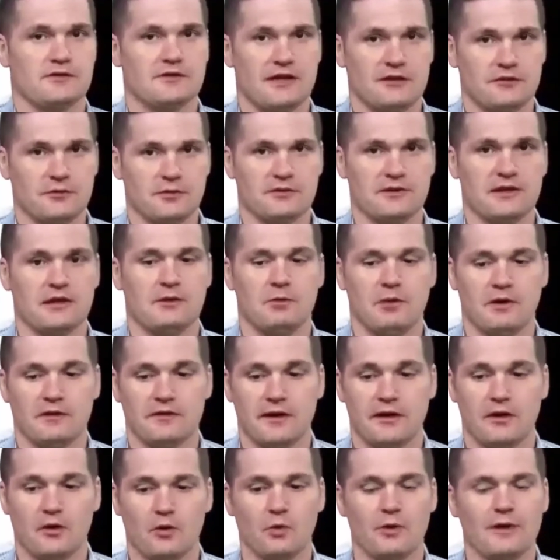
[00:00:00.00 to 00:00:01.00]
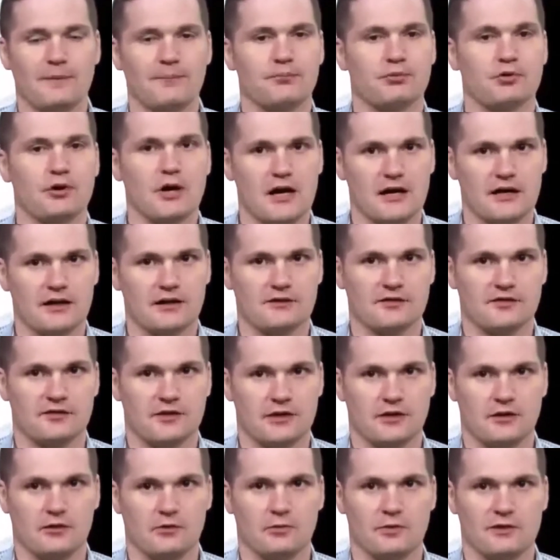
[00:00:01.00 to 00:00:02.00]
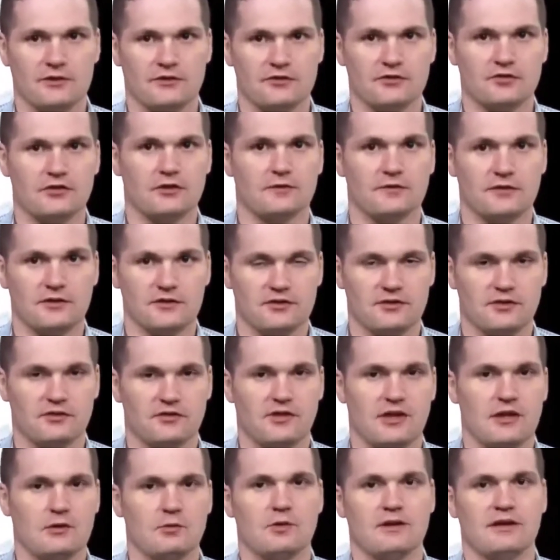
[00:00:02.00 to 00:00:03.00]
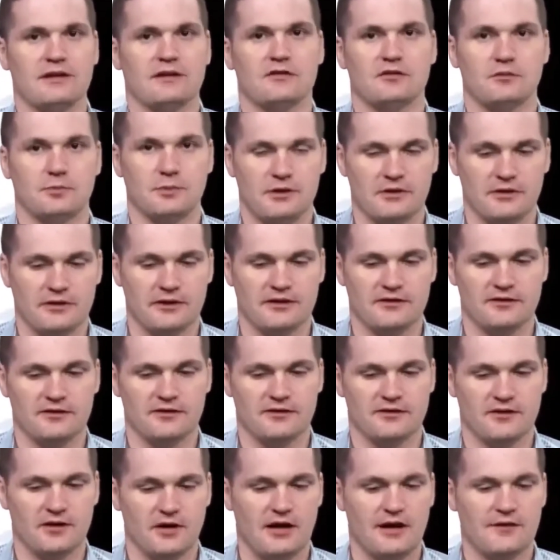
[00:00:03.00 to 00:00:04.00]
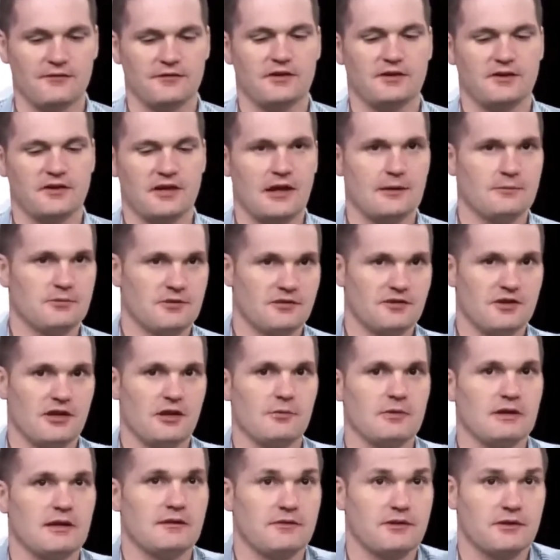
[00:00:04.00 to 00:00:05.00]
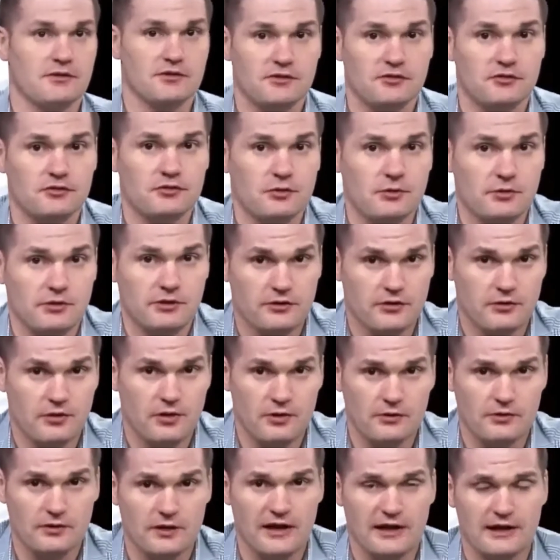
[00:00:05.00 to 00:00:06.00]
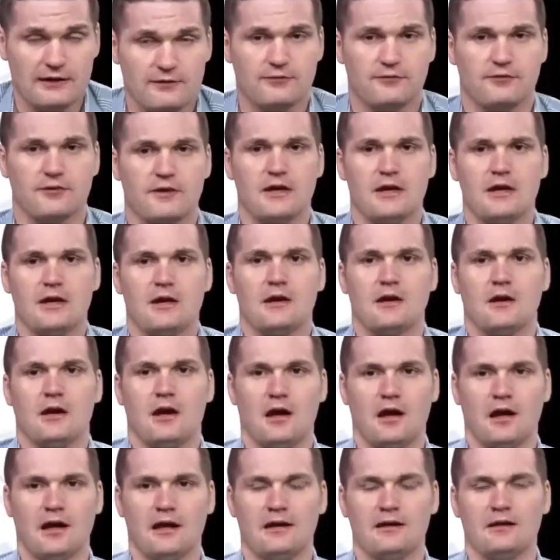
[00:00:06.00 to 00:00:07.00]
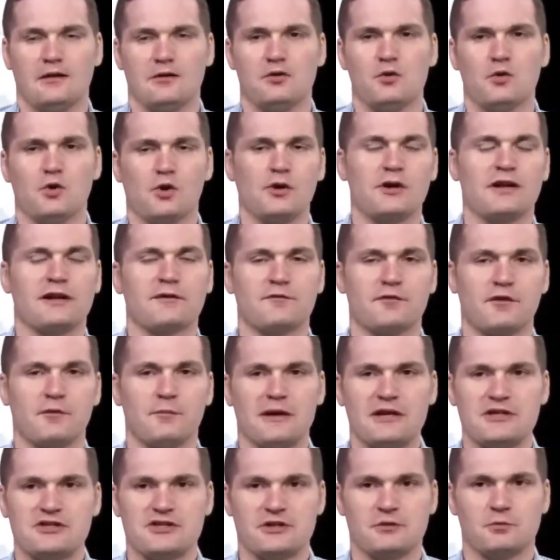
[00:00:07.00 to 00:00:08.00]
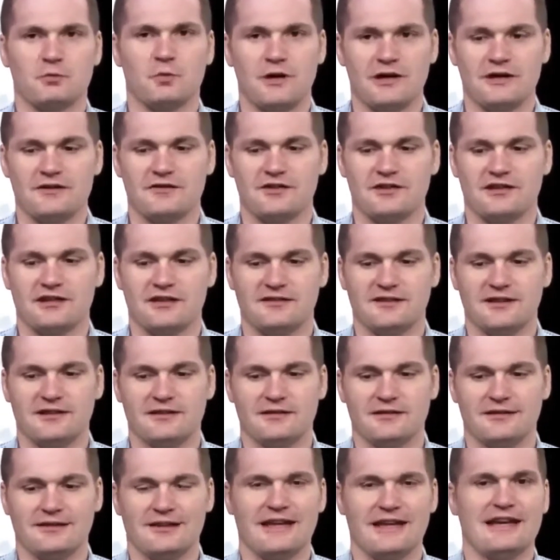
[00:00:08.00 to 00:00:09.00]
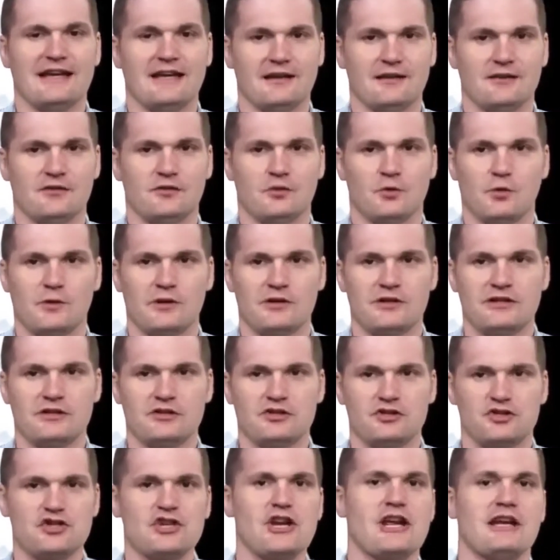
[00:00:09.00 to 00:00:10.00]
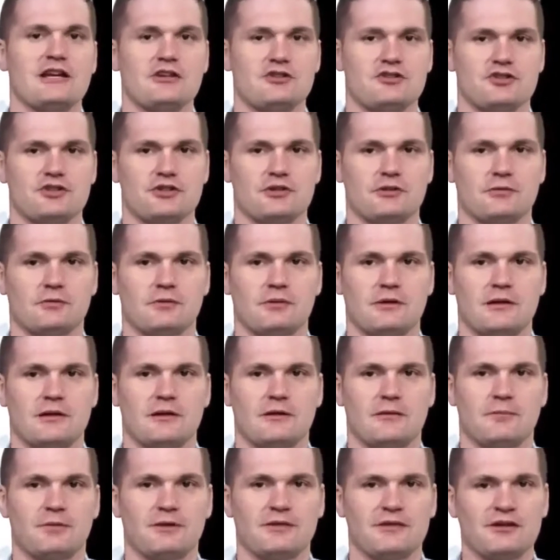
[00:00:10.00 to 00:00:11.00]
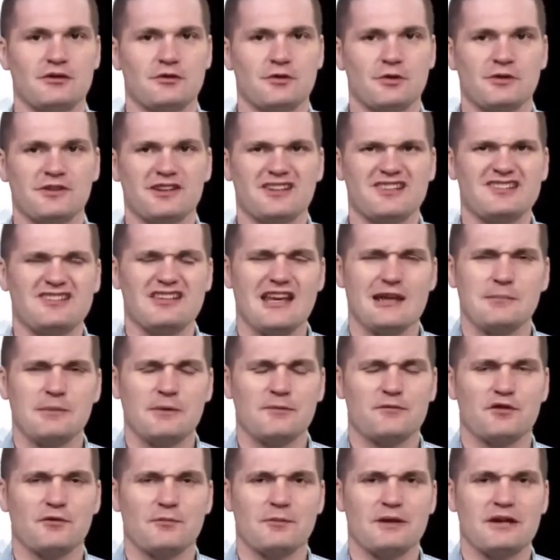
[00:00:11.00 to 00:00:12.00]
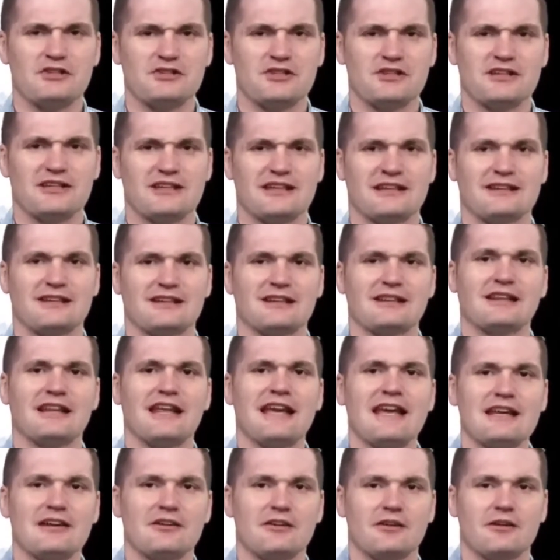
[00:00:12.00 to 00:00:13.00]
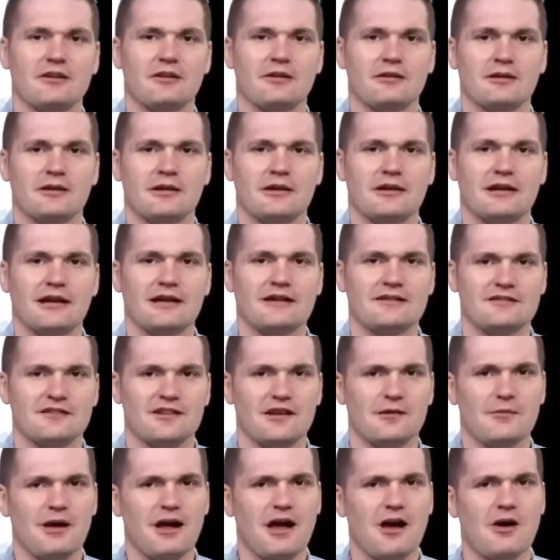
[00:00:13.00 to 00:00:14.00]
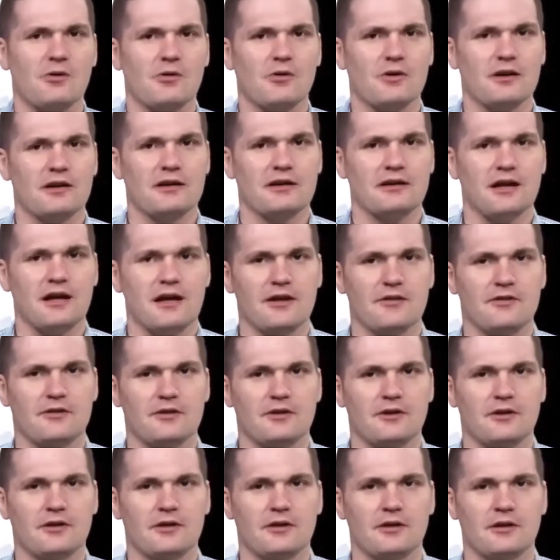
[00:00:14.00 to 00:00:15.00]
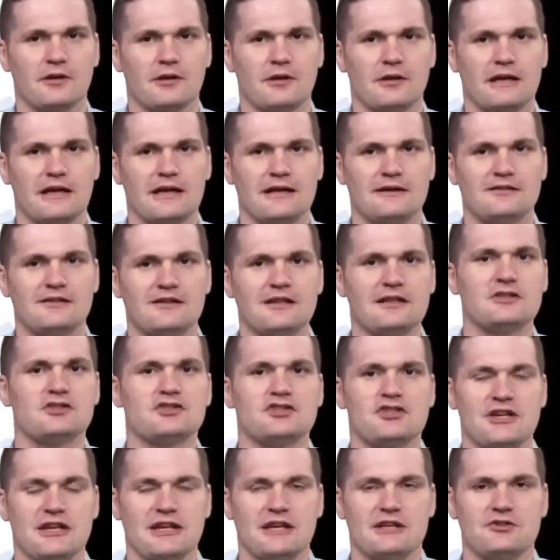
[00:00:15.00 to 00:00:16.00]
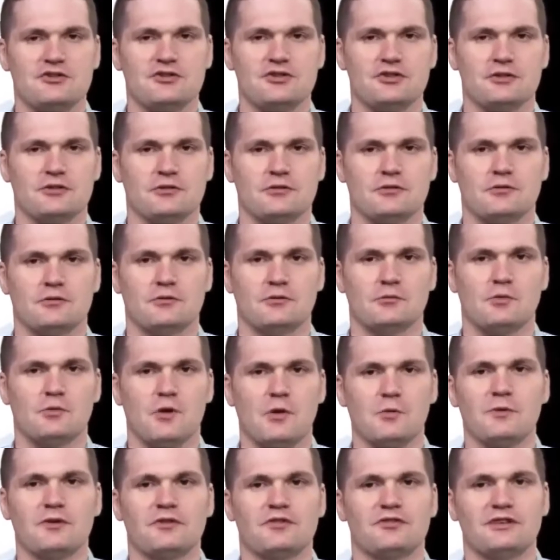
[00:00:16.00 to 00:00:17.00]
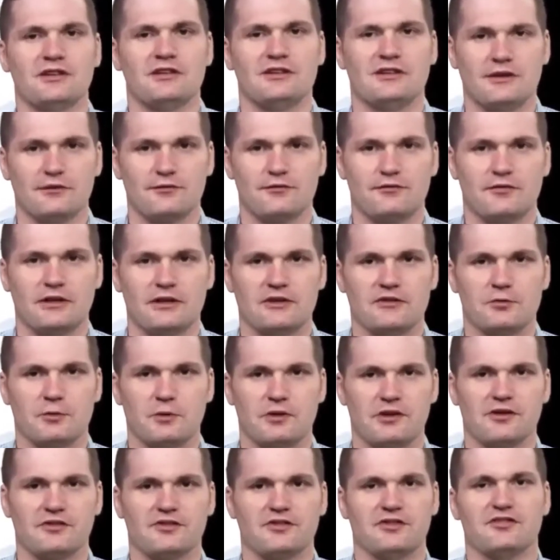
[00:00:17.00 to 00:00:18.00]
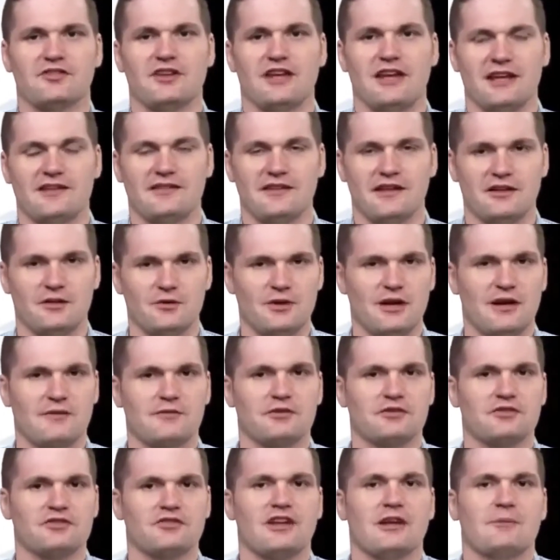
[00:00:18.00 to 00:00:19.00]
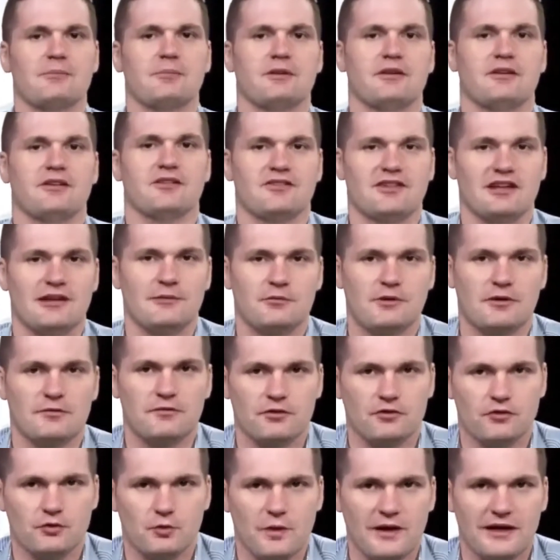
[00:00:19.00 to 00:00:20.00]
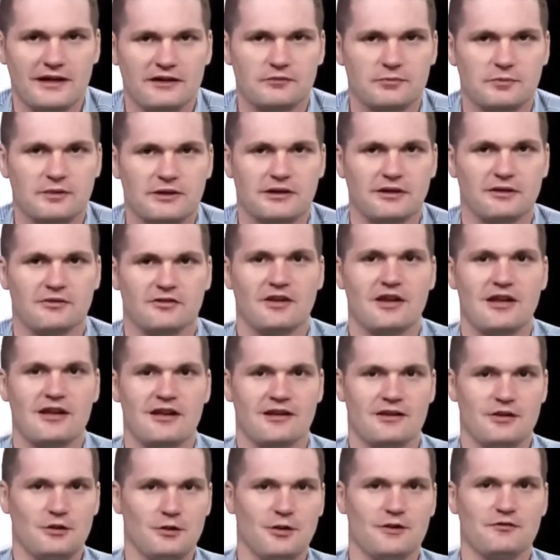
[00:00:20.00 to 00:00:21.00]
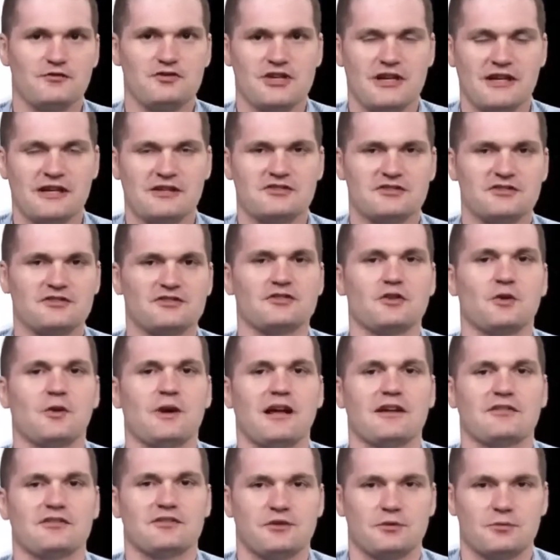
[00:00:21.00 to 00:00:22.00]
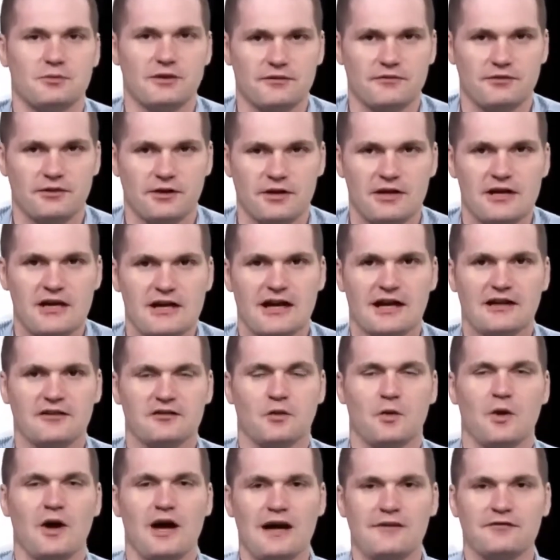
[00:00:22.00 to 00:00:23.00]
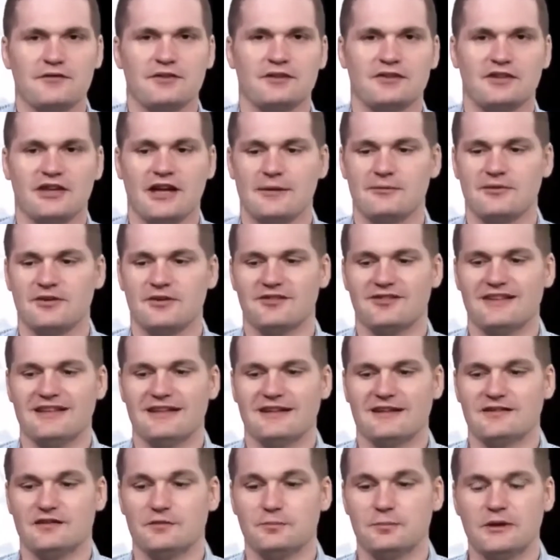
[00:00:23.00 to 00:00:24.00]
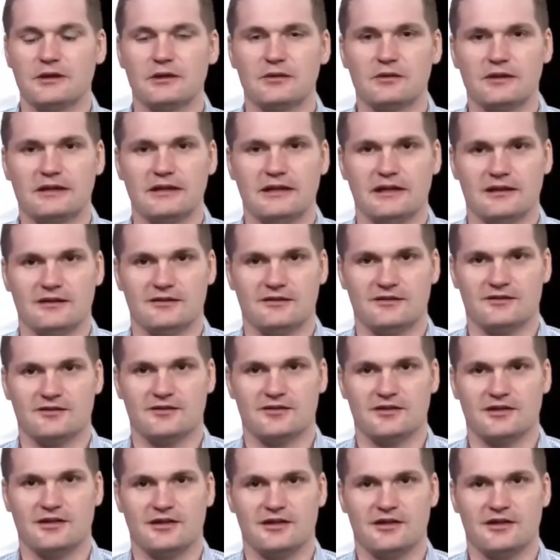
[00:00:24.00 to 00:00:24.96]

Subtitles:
That's what they want. They don't want products. They don't want services. They want experiences. And oftentimes, and tell me if this is true in your own life, you heard information once and it didn't land or it didn't change you. But then you heard the same information again later, and somehow or another, it did change you. What was the difference? Well, there's a saying that you never step in the same river twice, because you have changed and so has the river. And so oftentimes it's the experience